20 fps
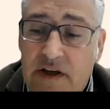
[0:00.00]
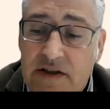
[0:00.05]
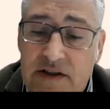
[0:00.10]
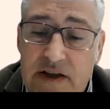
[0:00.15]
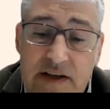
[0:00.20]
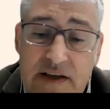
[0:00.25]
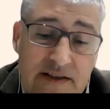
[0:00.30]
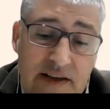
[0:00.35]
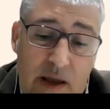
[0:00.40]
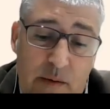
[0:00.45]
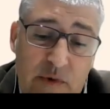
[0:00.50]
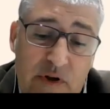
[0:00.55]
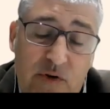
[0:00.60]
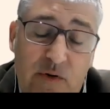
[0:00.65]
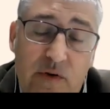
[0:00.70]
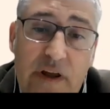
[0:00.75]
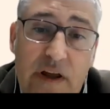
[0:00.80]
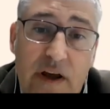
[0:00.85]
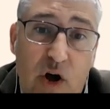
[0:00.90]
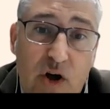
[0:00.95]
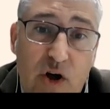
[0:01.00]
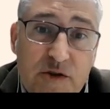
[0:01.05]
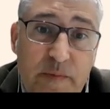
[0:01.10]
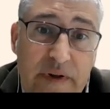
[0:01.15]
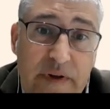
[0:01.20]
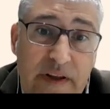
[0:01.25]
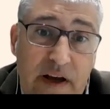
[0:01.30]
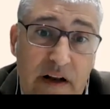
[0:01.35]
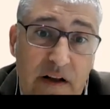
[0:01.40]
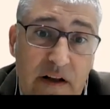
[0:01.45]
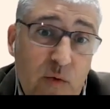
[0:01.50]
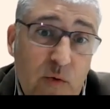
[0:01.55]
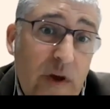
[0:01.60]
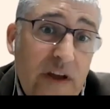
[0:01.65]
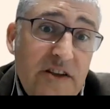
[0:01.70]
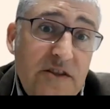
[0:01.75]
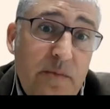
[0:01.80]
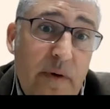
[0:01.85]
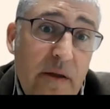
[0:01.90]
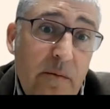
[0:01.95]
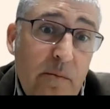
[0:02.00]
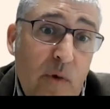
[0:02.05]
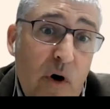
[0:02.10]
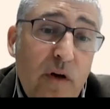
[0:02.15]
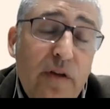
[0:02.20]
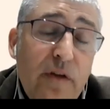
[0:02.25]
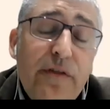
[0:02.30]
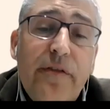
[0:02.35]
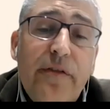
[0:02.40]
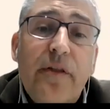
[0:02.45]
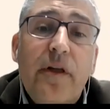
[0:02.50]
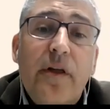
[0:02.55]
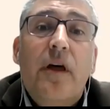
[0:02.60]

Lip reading: She is coming to the hospital twice by month.